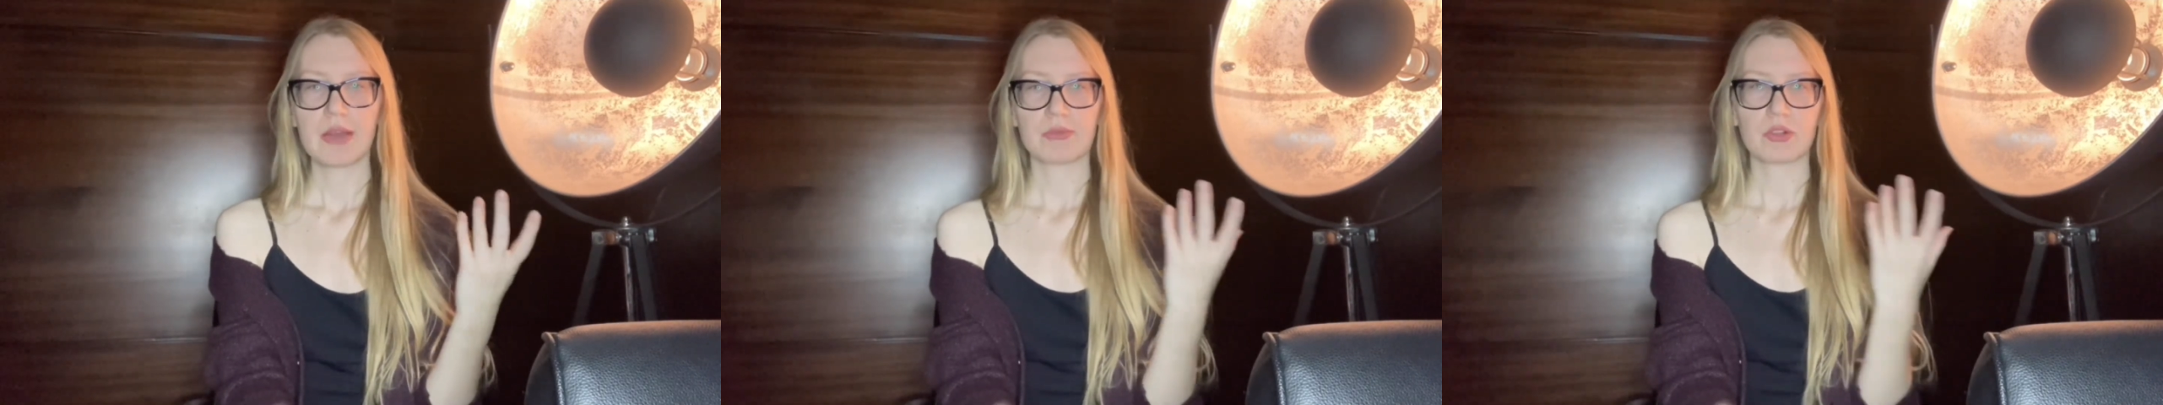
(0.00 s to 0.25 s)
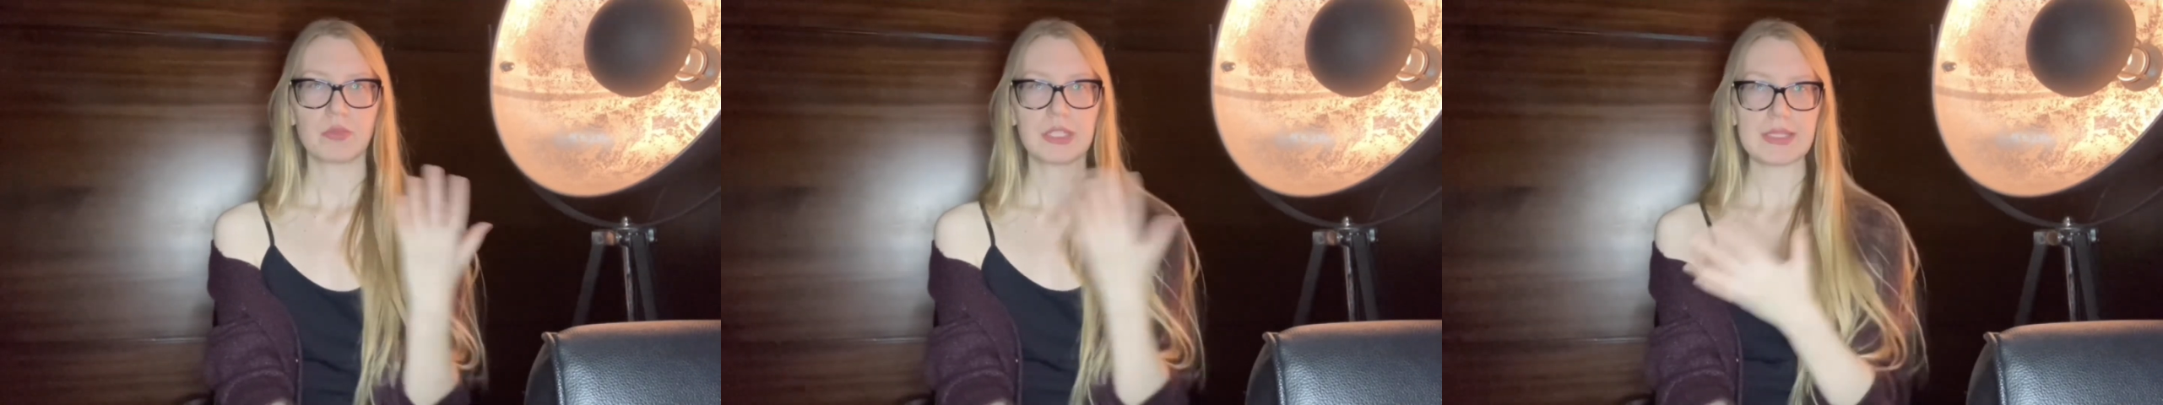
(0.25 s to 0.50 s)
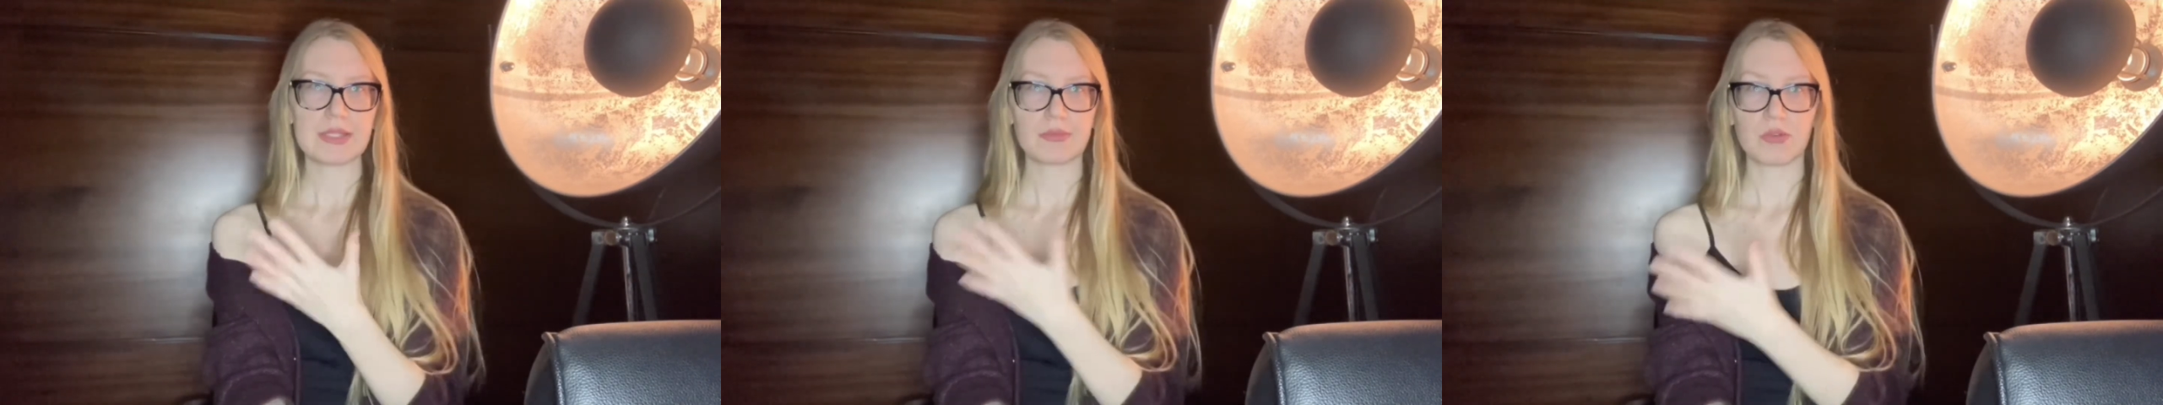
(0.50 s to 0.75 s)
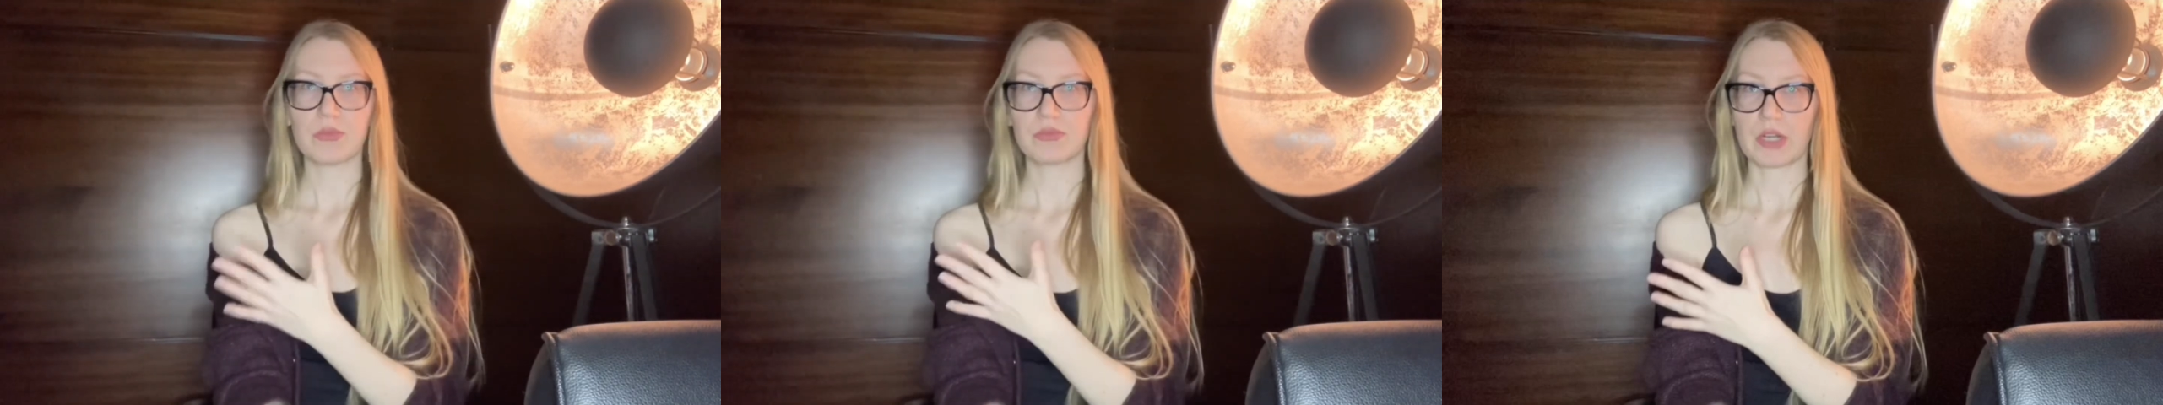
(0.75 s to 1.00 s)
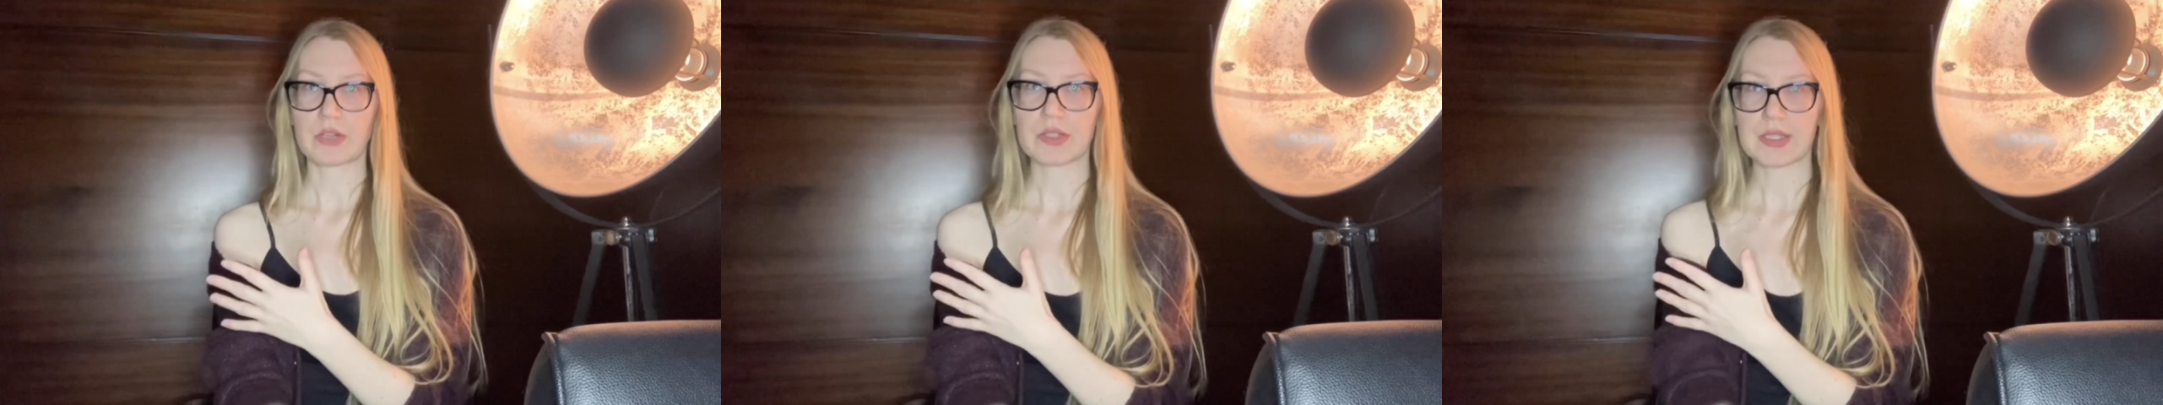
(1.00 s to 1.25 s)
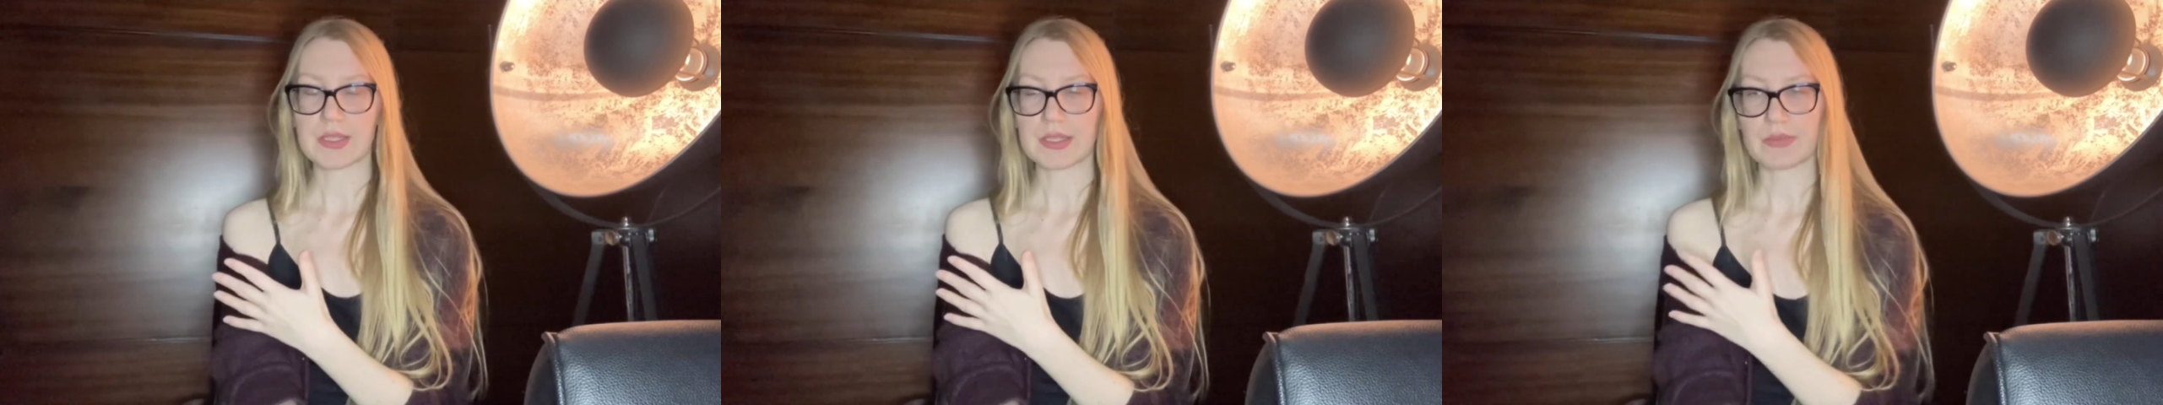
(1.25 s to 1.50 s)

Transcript: from these four fragrances,